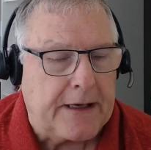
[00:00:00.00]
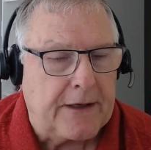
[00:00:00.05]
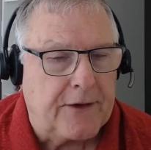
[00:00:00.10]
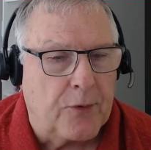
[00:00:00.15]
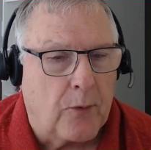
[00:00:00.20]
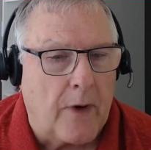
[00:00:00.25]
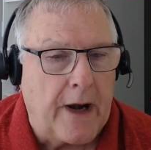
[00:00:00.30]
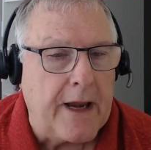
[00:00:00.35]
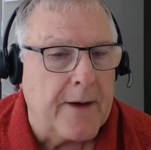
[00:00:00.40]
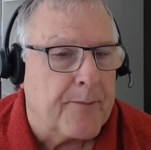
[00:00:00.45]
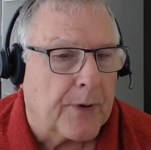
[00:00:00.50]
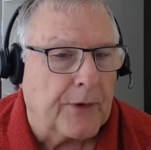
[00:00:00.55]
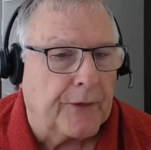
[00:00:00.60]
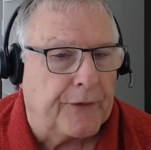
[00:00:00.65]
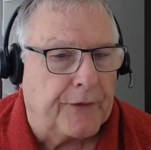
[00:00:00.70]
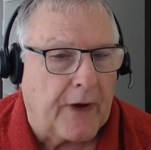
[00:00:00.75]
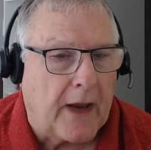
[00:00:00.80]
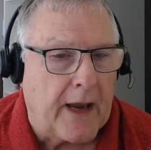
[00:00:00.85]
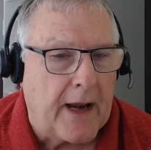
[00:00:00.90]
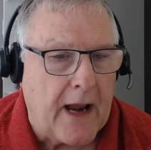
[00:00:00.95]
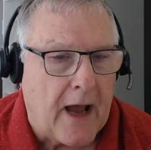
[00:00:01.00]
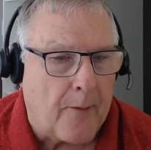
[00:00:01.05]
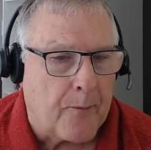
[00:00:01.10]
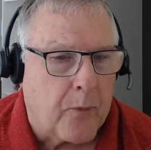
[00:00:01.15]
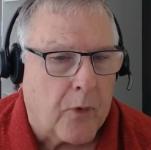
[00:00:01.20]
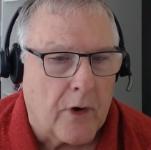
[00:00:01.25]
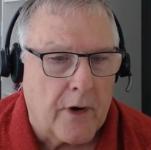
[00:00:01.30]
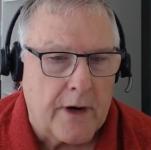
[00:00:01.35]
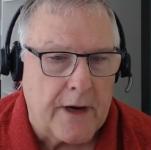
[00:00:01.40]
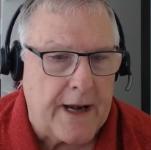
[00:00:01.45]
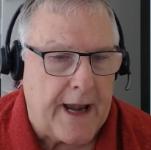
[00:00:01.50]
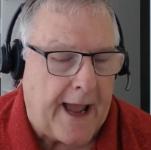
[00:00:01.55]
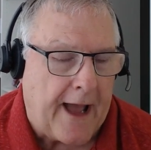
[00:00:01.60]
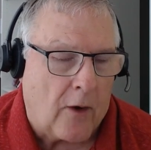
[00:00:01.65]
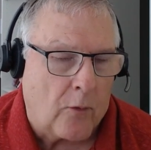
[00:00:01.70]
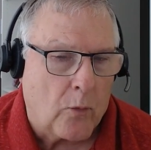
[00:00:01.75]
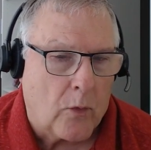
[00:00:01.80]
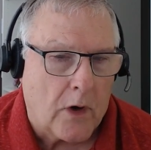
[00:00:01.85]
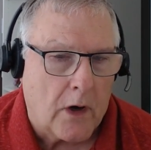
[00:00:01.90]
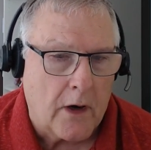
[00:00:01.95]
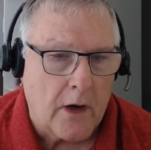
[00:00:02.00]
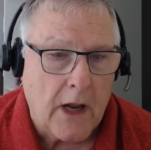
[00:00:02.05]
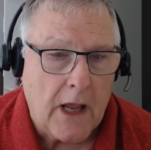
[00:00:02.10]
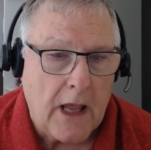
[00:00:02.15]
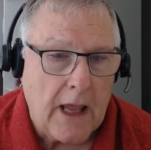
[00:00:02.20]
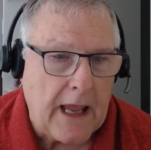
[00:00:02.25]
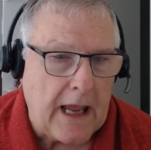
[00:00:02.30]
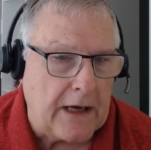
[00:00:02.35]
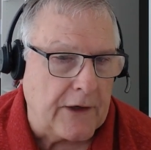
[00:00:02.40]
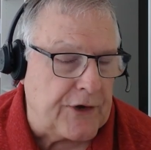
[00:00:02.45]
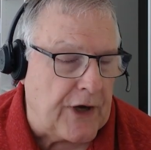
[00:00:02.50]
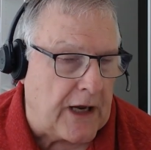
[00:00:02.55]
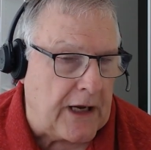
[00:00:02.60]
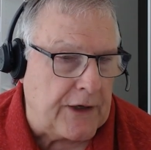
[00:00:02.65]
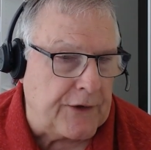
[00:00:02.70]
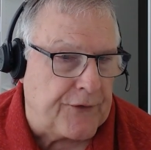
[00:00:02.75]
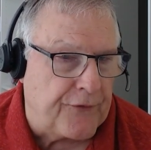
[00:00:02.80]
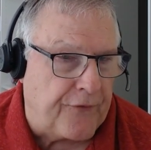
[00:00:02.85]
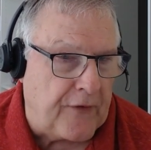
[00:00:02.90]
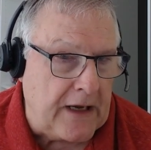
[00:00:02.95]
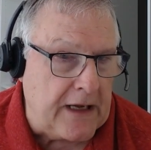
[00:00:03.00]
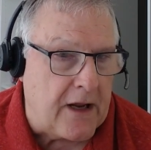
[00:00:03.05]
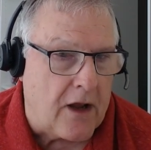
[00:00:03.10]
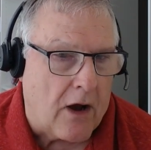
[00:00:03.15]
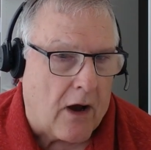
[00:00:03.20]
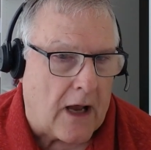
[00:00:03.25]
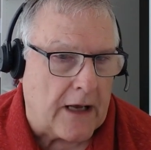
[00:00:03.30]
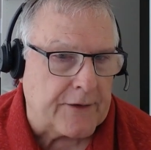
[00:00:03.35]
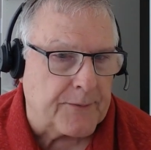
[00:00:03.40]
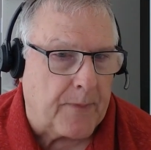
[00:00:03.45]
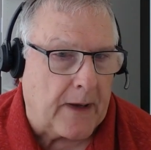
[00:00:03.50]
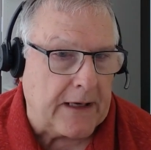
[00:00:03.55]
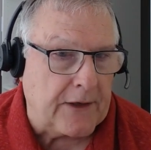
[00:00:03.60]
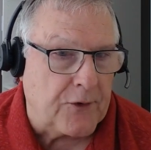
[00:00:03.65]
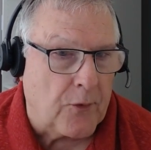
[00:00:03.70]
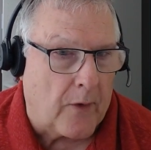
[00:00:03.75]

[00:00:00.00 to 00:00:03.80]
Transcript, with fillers: by 20% upward and downward and change feed costs by